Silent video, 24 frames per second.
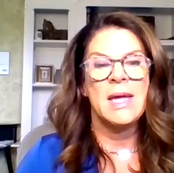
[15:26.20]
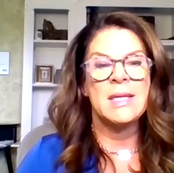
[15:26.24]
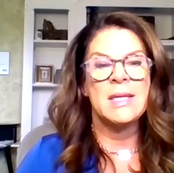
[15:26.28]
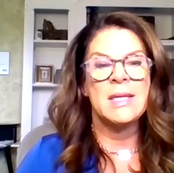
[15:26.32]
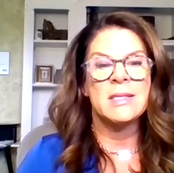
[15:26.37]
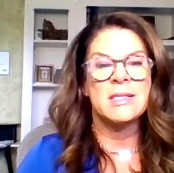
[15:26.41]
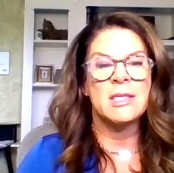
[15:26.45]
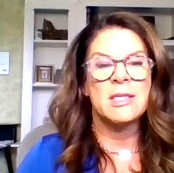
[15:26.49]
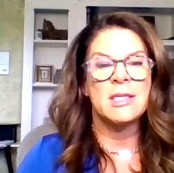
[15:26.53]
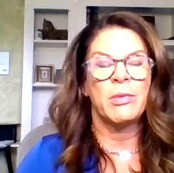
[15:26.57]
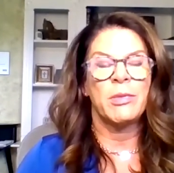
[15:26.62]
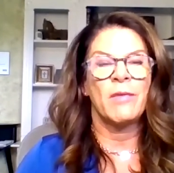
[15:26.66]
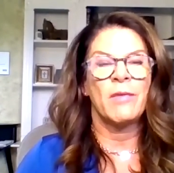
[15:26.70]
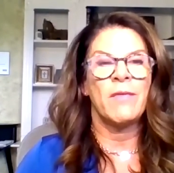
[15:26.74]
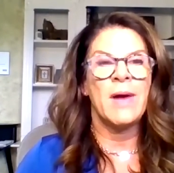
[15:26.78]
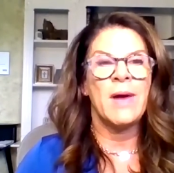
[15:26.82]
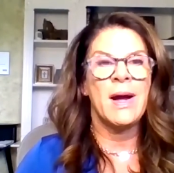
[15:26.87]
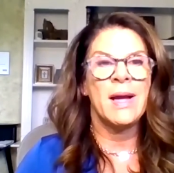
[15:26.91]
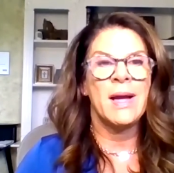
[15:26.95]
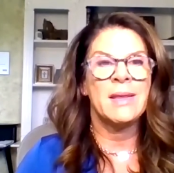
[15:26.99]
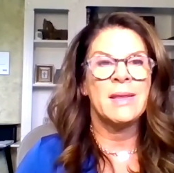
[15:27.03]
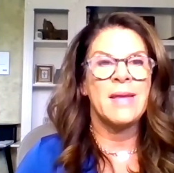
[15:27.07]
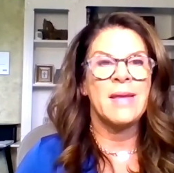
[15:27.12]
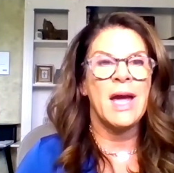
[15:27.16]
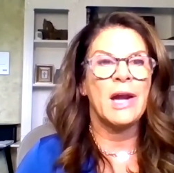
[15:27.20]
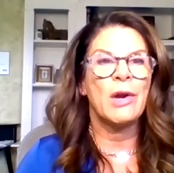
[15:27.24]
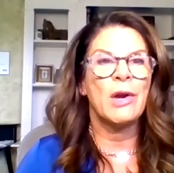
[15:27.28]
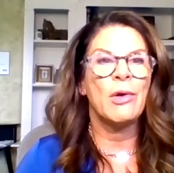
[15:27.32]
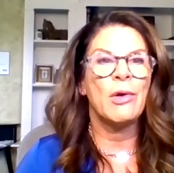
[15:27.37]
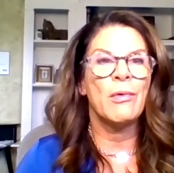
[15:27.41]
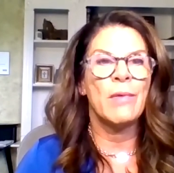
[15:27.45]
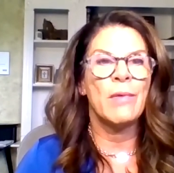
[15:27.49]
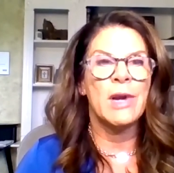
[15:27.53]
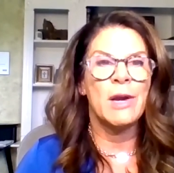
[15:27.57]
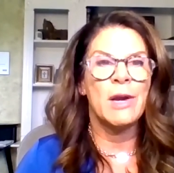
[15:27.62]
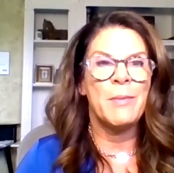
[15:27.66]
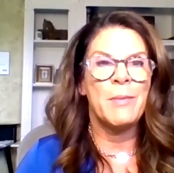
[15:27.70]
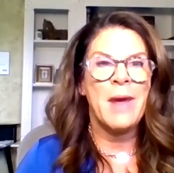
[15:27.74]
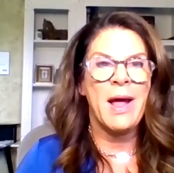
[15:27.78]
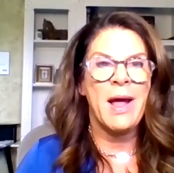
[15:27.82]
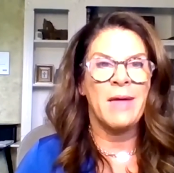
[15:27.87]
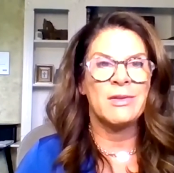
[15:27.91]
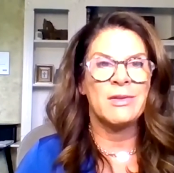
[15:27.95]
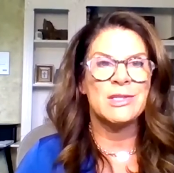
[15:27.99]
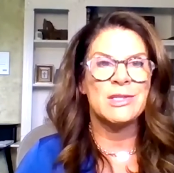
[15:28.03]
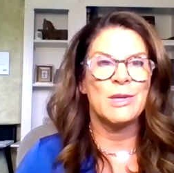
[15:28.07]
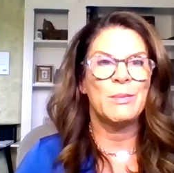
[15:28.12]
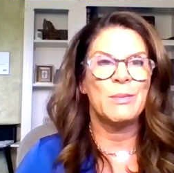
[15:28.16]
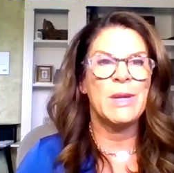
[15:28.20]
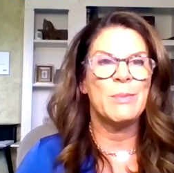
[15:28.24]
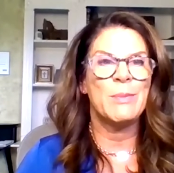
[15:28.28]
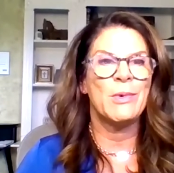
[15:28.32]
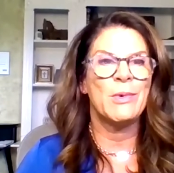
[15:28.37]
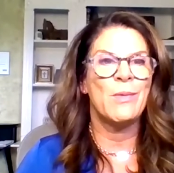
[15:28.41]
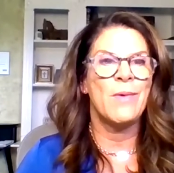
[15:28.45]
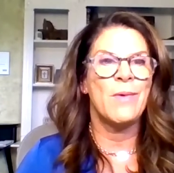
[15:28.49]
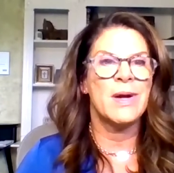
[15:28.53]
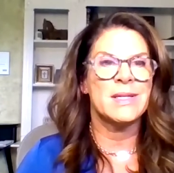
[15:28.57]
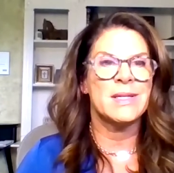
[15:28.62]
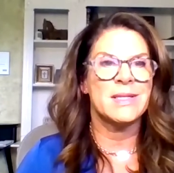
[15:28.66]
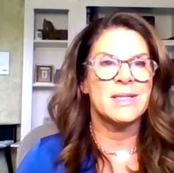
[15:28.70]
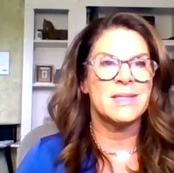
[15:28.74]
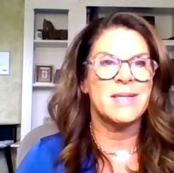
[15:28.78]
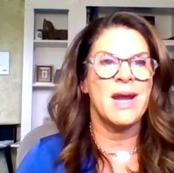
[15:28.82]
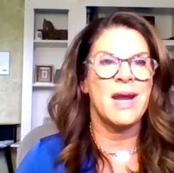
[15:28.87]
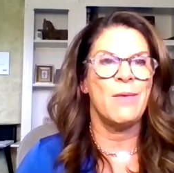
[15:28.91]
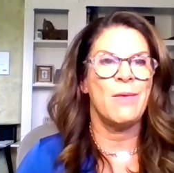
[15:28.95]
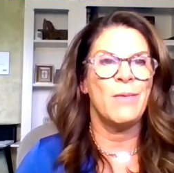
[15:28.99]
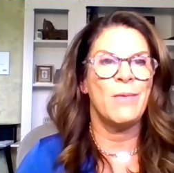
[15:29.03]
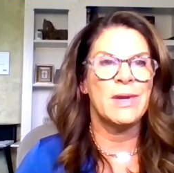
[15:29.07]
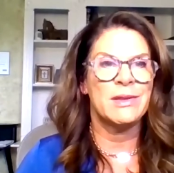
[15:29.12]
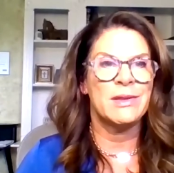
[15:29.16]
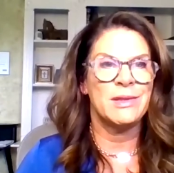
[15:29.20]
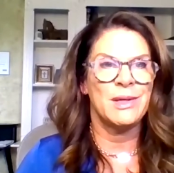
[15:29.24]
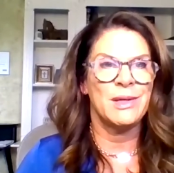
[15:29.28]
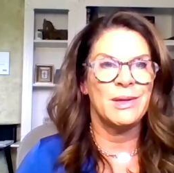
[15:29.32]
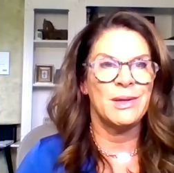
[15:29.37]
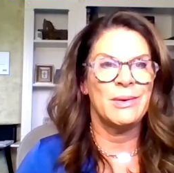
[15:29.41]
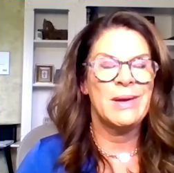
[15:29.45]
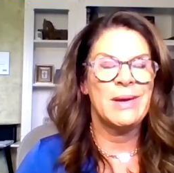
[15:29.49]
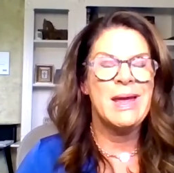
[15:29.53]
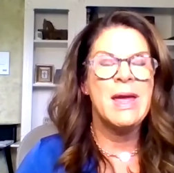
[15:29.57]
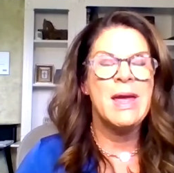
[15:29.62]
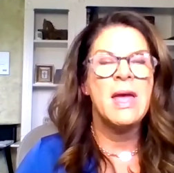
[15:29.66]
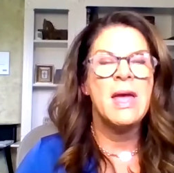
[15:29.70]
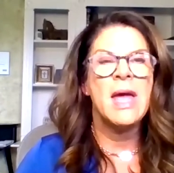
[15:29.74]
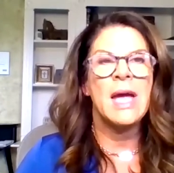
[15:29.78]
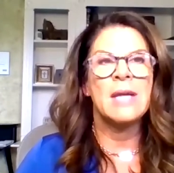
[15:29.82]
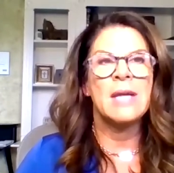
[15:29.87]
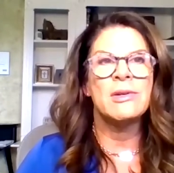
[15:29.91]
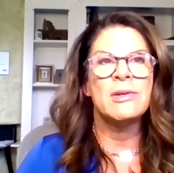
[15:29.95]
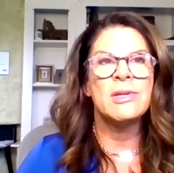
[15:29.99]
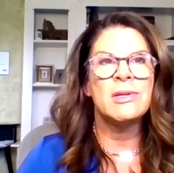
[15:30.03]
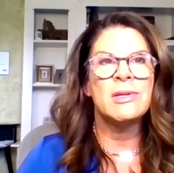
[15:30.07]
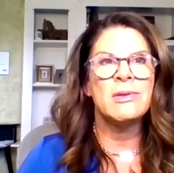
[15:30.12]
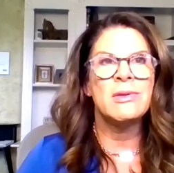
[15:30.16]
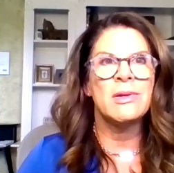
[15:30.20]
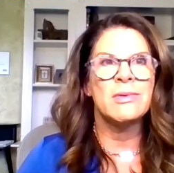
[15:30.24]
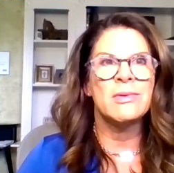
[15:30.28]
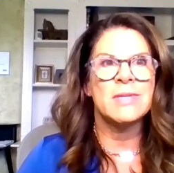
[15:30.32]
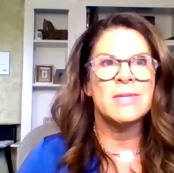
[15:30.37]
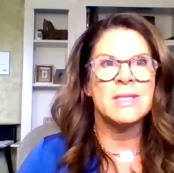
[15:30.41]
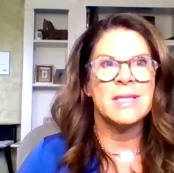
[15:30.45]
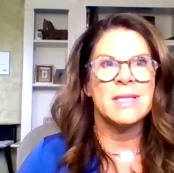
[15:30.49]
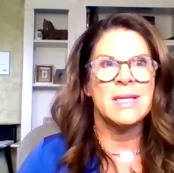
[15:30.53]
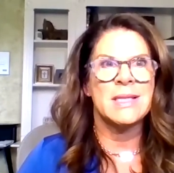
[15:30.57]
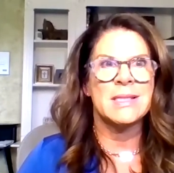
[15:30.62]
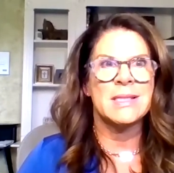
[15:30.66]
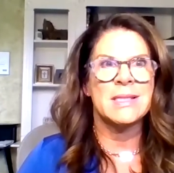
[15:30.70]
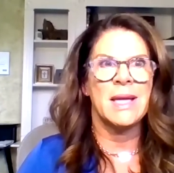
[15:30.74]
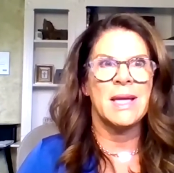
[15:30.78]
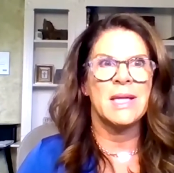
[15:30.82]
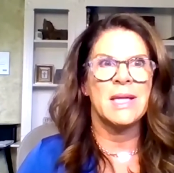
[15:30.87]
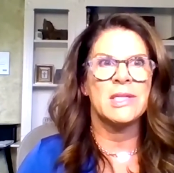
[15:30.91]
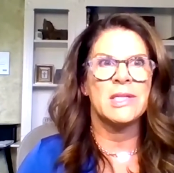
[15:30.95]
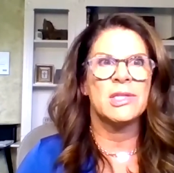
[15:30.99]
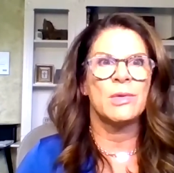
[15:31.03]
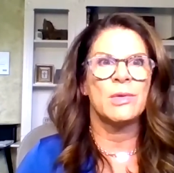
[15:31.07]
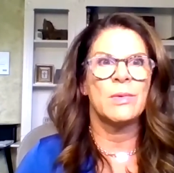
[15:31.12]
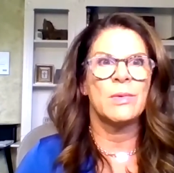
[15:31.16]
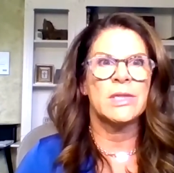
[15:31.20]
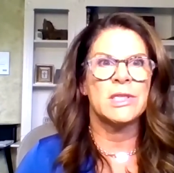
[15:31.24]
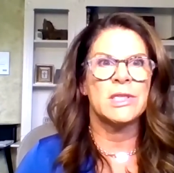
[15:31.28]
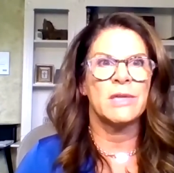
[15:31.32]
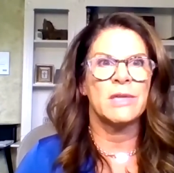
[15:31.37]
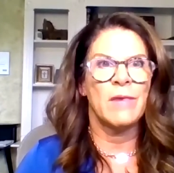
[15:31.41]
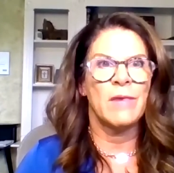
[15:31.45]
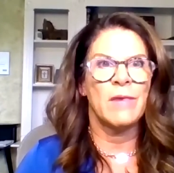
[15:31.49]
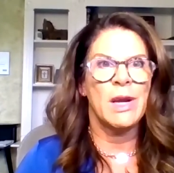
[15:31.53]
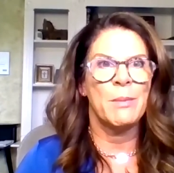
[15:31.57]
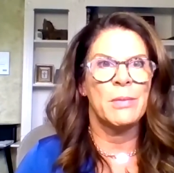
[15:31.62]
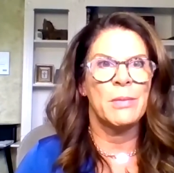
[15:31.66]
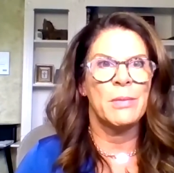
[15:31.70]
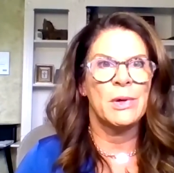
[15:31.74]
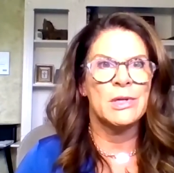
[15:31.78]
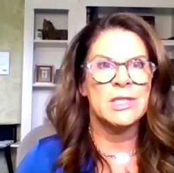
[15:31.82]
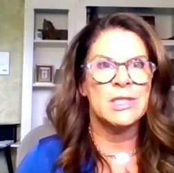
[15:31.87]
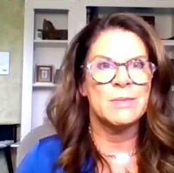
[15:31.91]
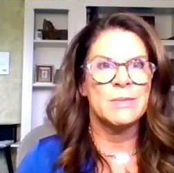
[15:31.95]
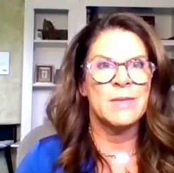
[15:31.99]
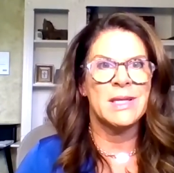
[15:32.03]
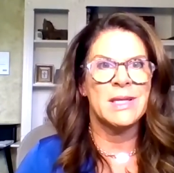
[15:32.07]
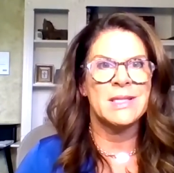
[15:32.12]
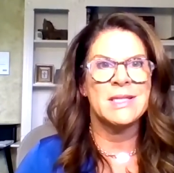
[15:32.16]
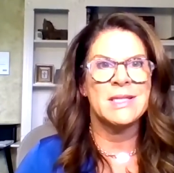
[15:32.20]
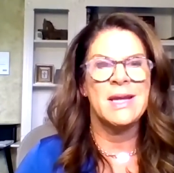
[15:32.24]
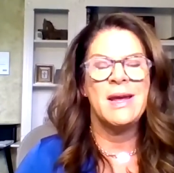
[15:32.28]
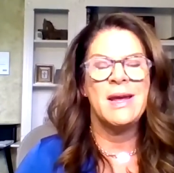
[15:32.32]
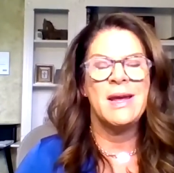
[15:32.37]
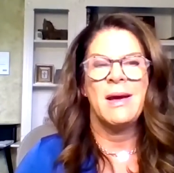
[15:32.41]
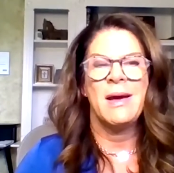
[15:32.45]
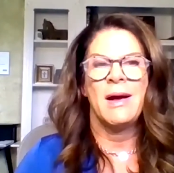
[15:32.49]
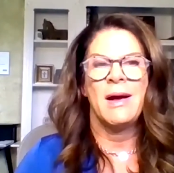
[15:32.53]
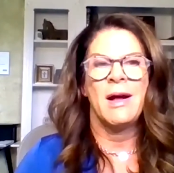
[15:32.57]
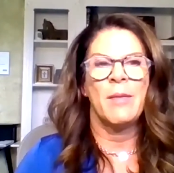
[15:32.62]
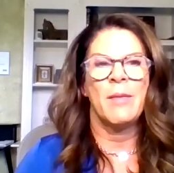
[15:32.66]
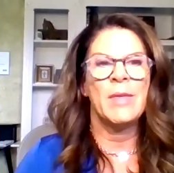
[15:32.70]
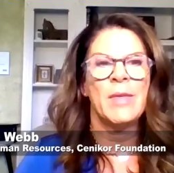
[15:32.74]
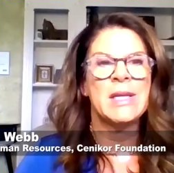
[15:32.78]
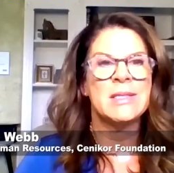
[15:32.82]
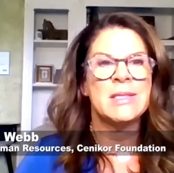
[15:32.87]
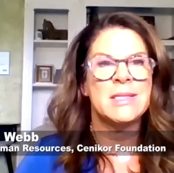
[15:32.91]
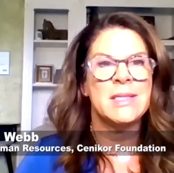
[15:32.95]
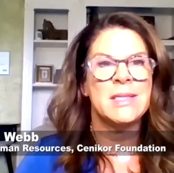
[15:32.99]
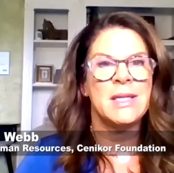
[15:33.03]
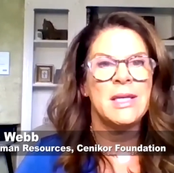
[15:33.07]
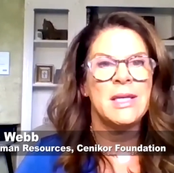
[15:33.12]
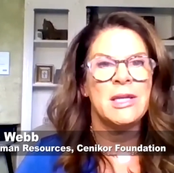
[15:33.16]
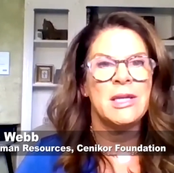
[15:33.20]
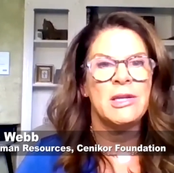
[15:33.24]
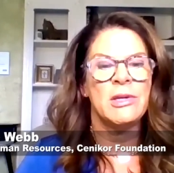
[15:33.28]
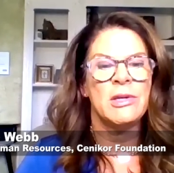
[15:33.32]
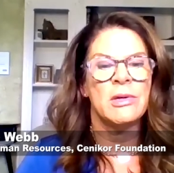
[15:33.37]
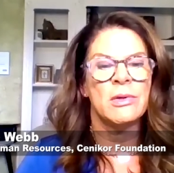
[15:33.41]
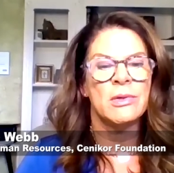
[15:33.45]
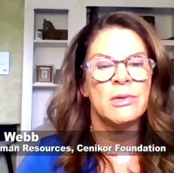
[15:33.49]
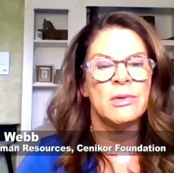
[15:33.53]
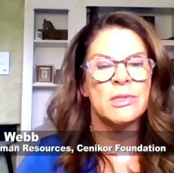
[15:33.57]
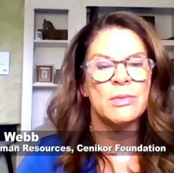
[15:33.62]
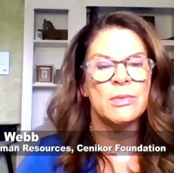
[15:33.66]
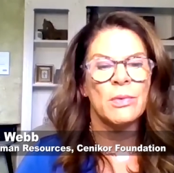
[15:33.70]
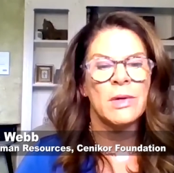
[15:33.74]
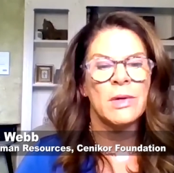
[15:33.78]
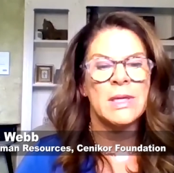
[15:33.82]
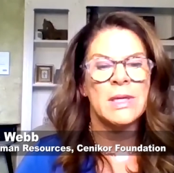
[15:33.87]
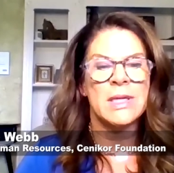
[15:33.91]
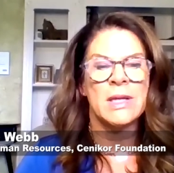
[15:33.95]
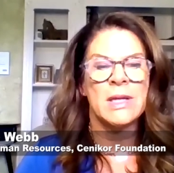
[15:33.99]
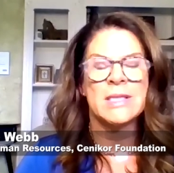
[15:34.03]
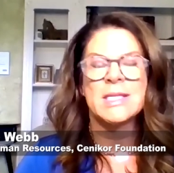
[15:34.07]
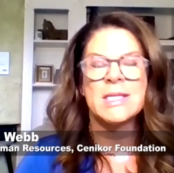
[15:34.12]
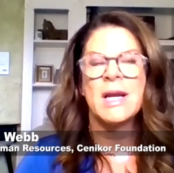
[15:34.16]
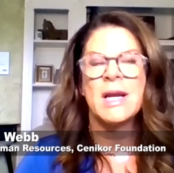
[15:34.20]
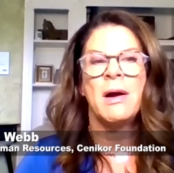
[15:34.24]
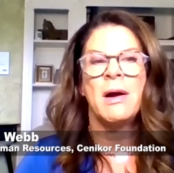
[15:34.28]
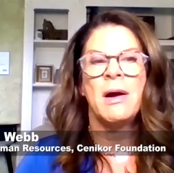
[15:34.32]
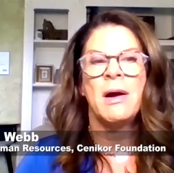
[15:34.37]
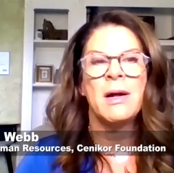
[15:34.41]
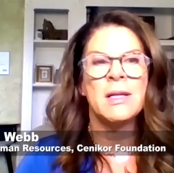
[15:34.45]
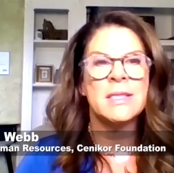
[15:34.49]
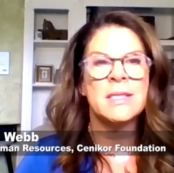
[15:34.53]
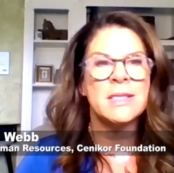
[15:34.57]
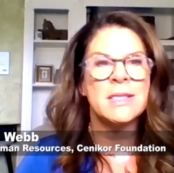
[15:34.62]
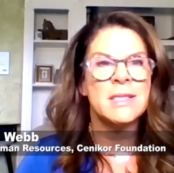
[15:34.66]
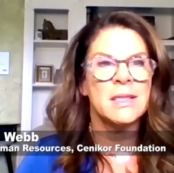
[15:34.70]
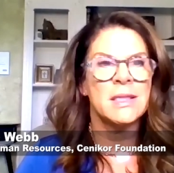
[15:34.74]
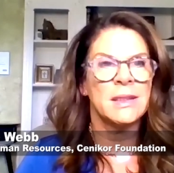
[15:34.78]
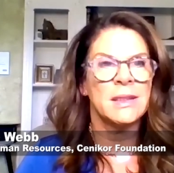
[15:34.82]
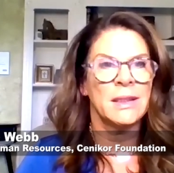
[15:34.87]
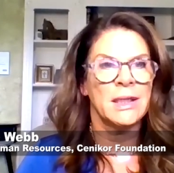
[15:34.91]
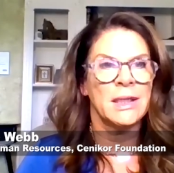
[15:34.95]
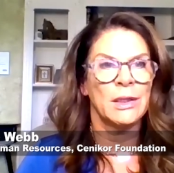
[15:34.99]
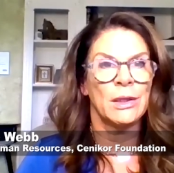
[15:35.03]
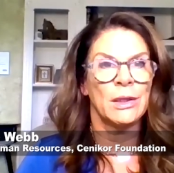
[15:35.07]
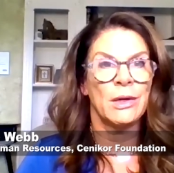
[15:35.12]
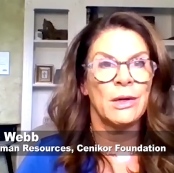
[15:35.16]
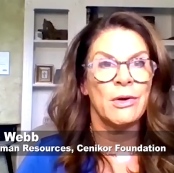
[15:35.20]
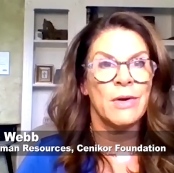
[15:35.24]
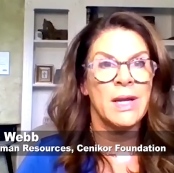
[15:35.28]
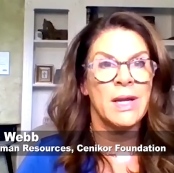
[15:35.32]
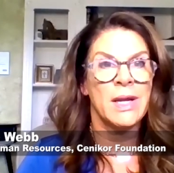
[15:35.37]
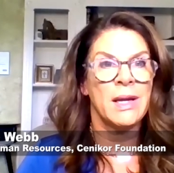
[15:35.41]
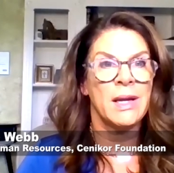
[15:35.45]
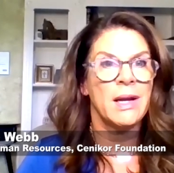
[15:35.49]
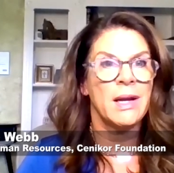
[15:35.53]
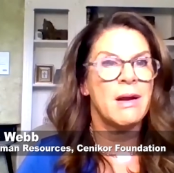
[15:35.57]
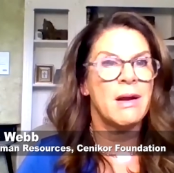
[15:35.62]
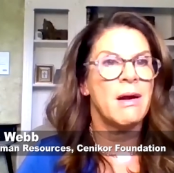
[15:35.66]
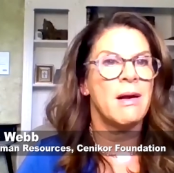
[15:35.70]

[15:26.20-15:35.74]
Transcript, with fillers: is to provide that career path so people want to stay with you and do those things like tuition reimbursement um, and CEUs where it's constantly learning,